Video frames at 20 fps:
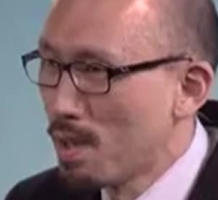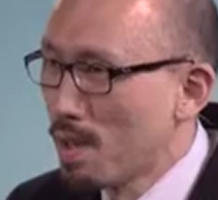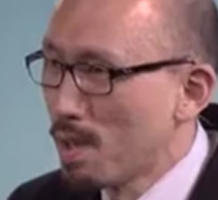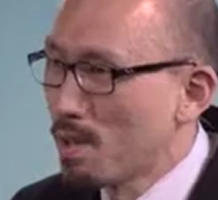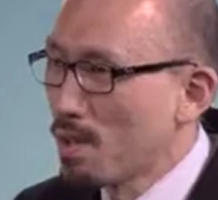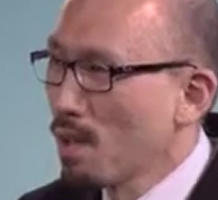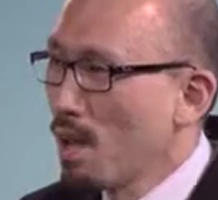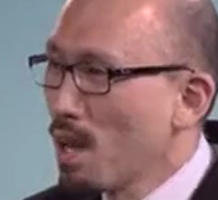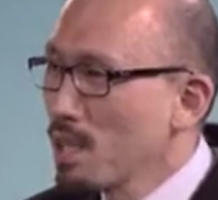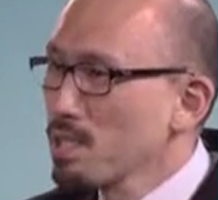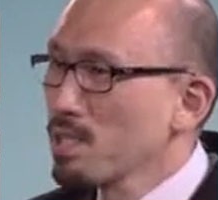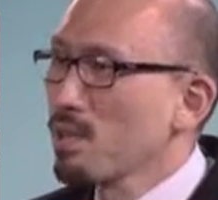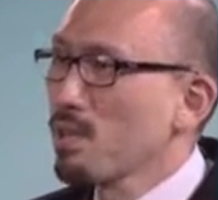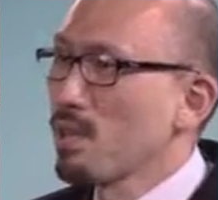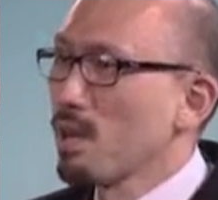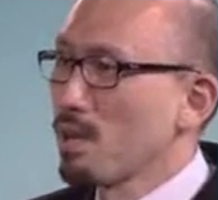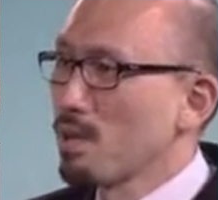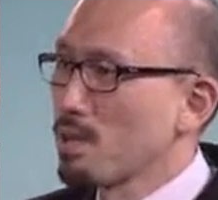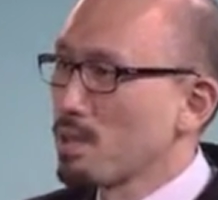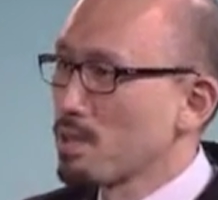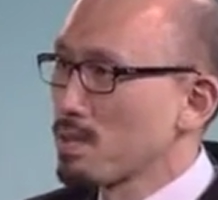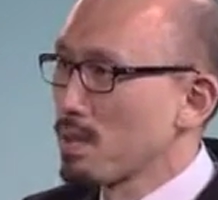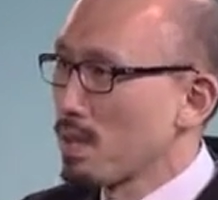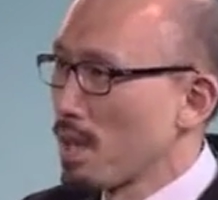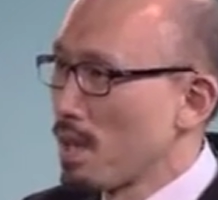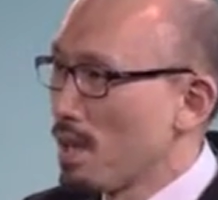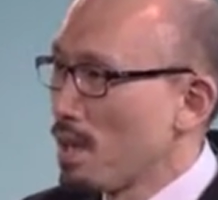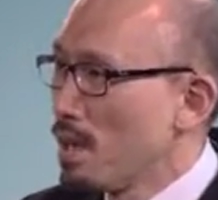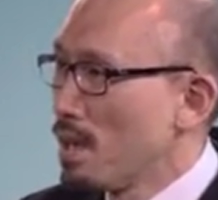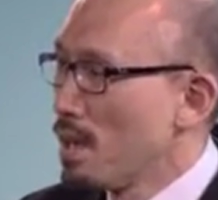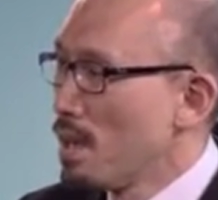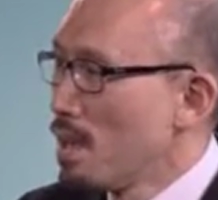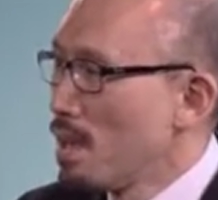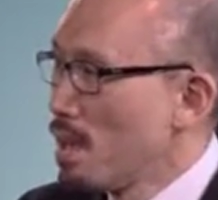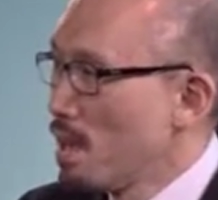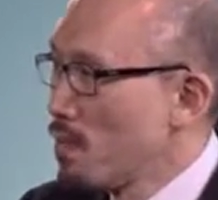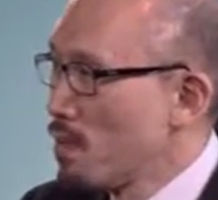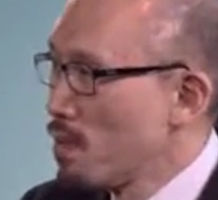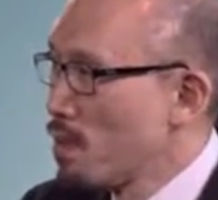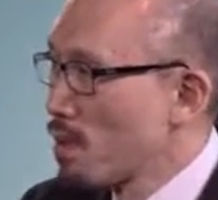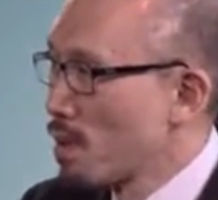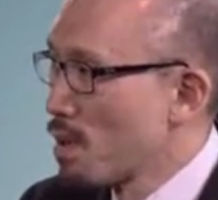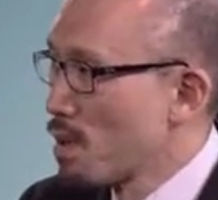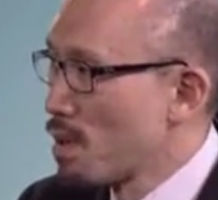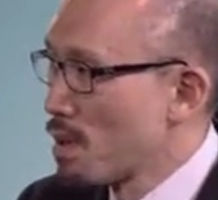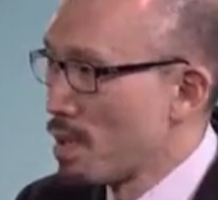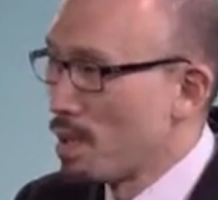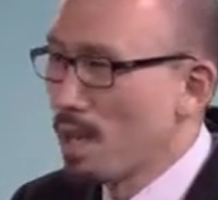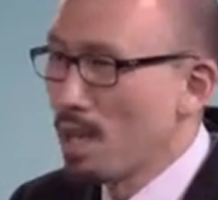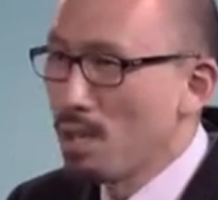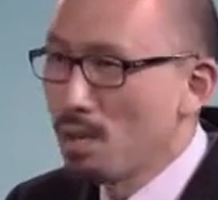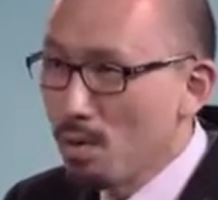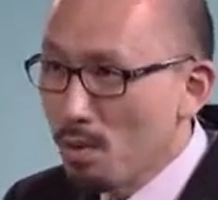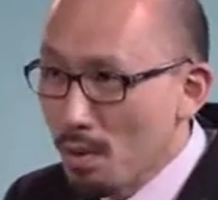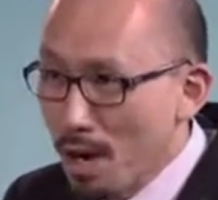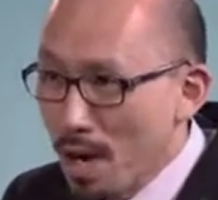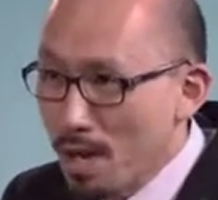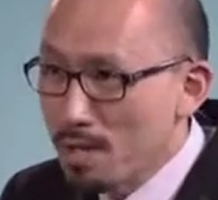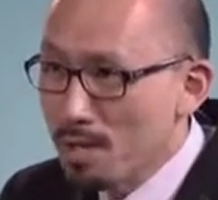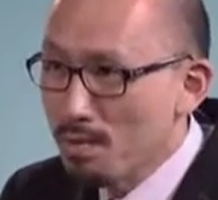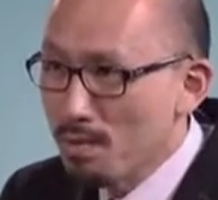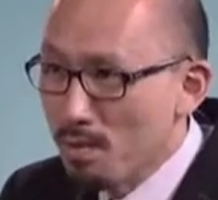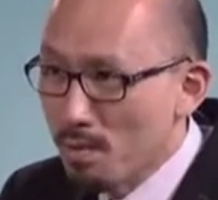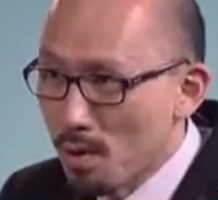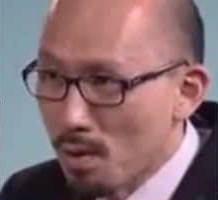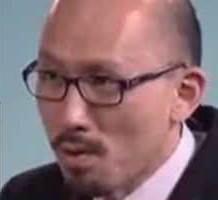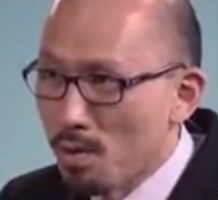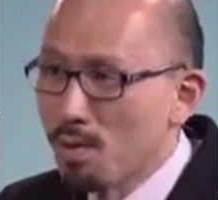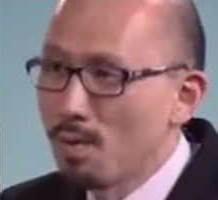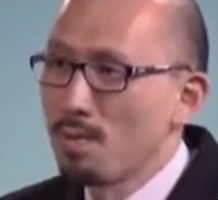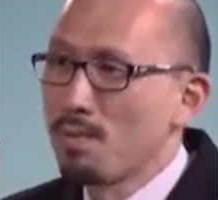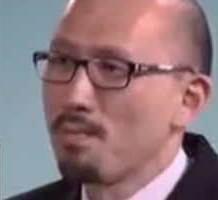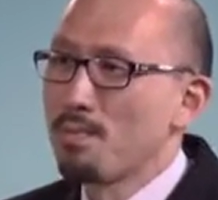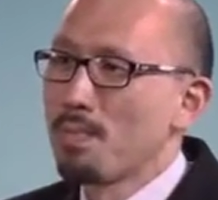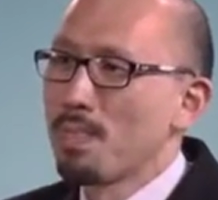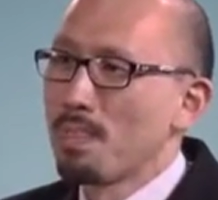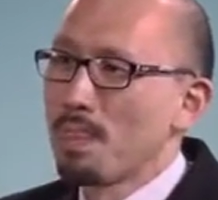And the logic there is that if you're in an interactive role,